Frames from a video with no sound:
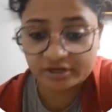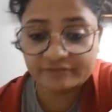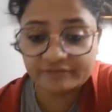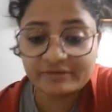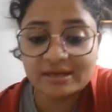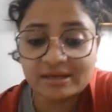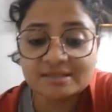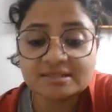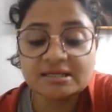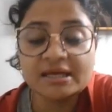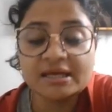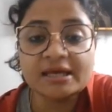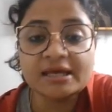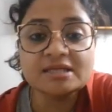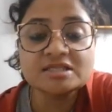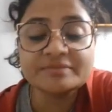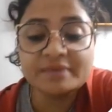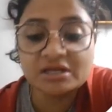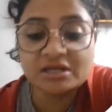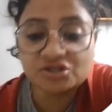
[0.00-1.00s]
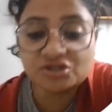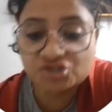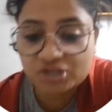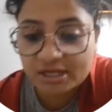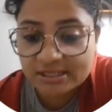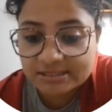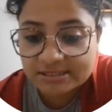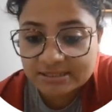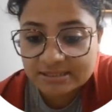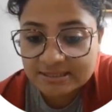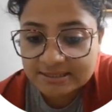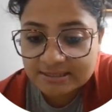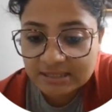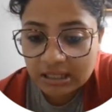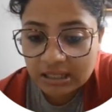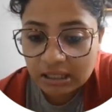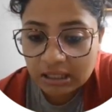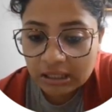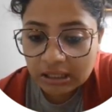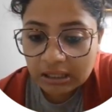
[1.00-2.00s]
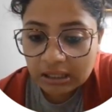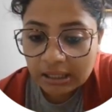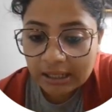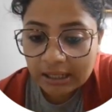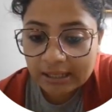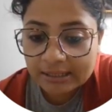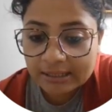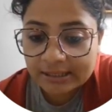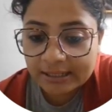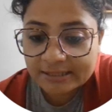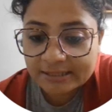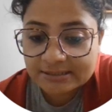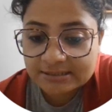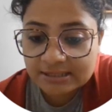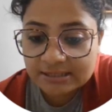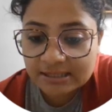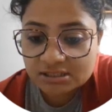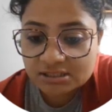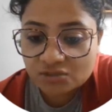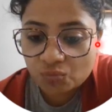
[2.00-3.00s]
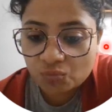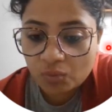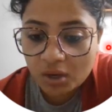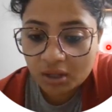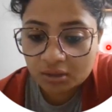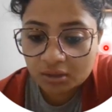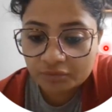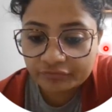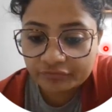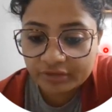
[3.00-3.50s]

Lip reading: vaccine against meningitis. In 1981